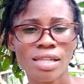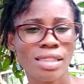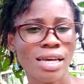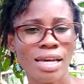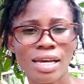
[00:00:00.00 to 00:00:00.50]

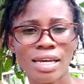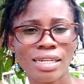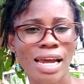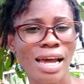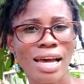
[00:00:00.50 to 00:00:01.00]
that
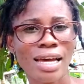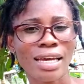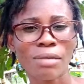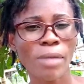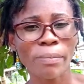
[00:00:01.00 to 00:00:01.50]

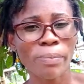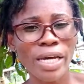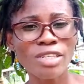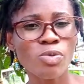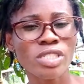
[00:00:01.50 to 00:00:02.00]
I my
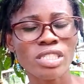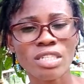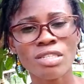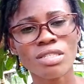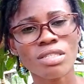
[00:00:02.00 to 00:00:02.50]
body was
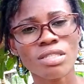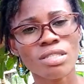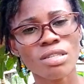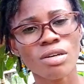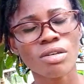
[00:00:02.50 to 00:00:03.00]

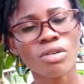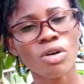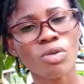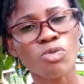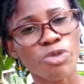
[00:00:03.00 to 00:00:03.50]
just
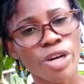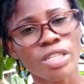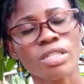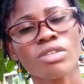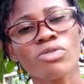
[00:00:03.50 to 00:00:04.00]

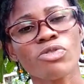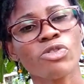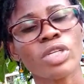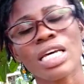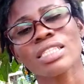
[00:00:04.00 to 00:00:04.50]
ready
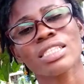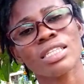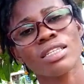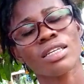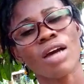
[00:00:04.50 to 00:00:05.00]
for that
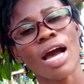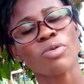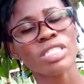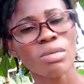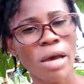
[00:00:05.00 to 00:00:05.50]
journey. I
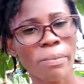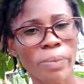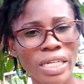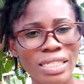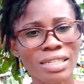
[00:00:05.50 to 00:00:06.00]
wouldn't say my
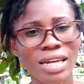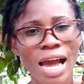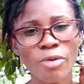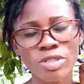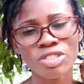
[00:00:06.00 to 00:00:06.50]
body,
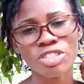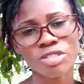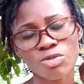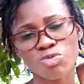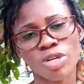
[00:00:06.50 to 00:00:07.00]
I was
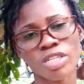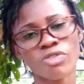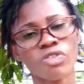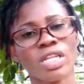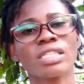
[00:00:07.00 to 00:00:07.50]
just ready
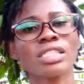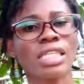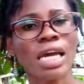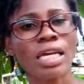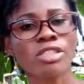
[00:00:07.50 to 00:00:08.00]
for that
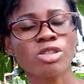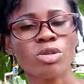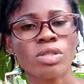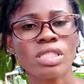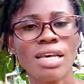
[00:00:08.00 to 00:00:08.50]
change,
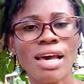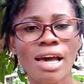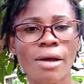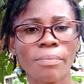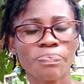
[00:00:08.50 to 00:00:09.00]
because
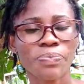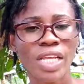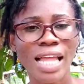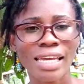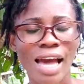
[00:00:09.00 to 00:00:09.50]

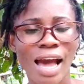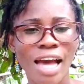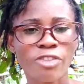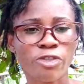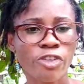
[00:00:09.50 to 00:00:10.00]
like
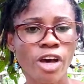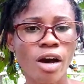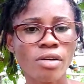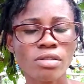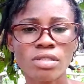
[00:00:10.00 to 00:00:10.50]
I
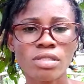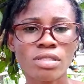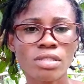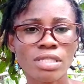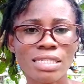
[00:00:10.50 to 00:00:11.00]
felt
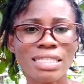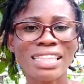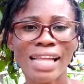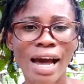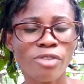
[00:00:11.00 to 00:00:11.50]
this
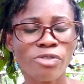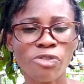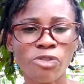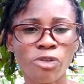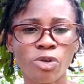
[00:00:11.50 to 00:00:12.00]
love
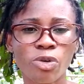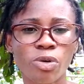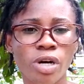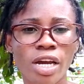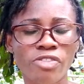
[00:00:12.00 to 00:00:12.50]

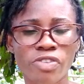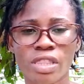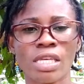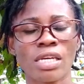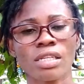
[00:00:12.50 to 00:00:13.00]
for
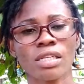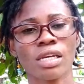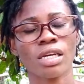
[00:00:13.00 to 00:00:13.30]
everything.